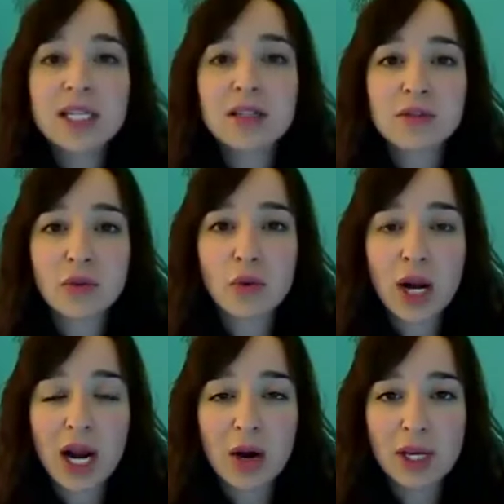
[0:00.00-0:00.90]
ideas
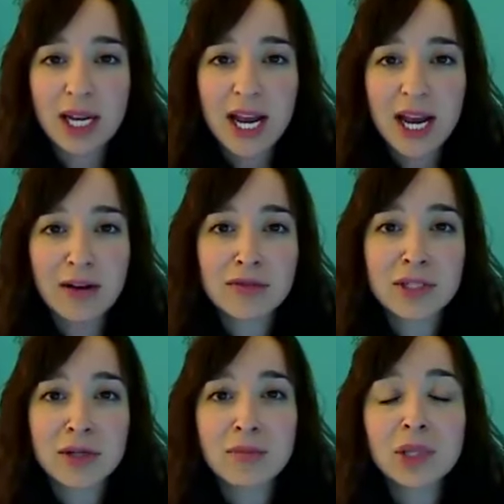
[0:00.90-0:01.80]
for how we can have
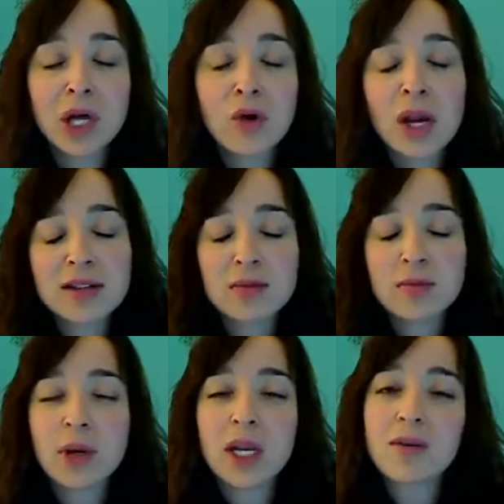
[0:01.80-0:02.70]
some low
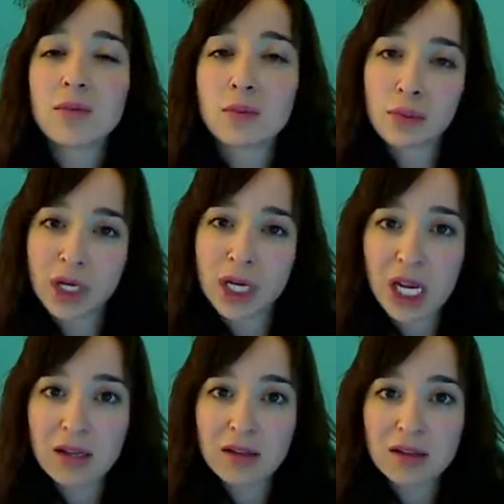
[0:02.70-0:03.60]
waste but
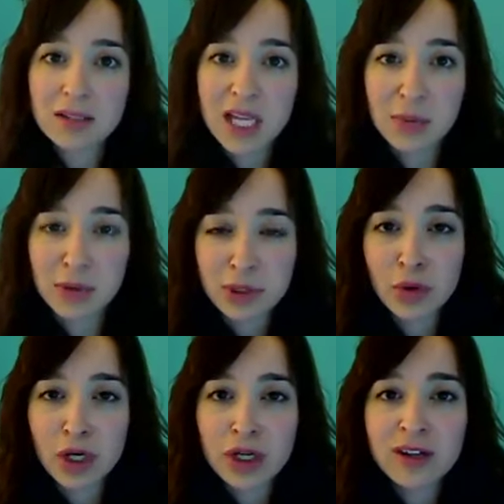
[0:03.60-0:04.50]
pretty table
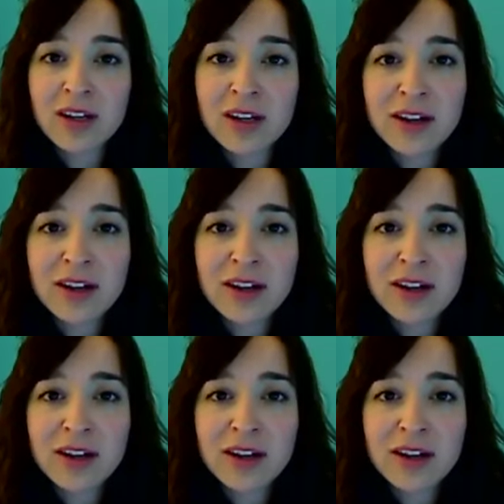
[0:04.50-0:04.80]
decor?